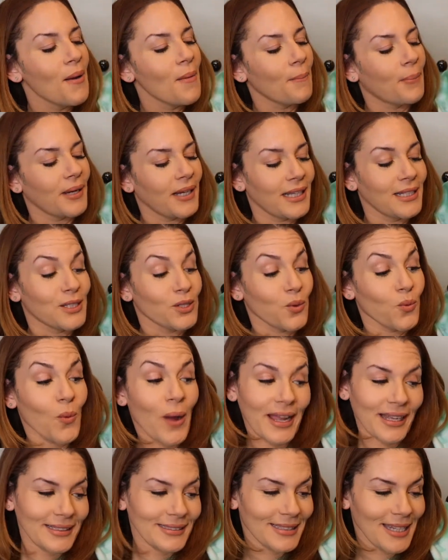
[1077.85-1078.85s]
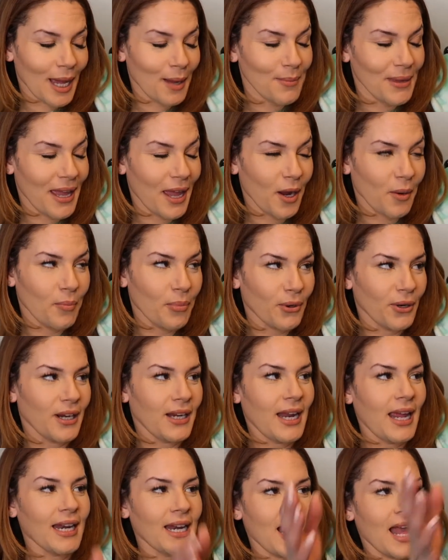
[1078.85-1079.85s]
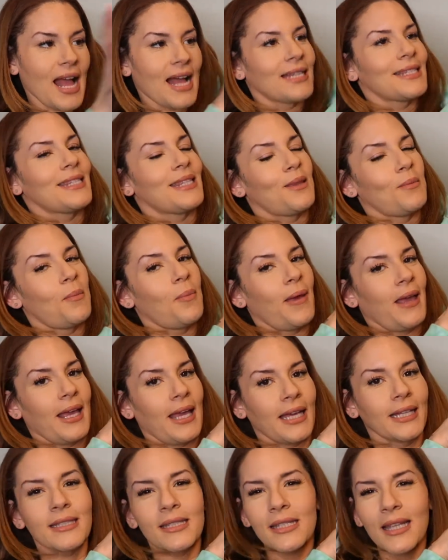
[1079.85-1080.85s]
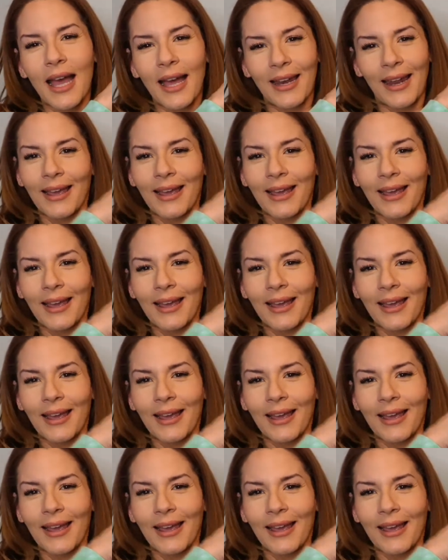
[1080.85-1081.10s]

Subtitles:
but it's a white damier print and it has the pink inside.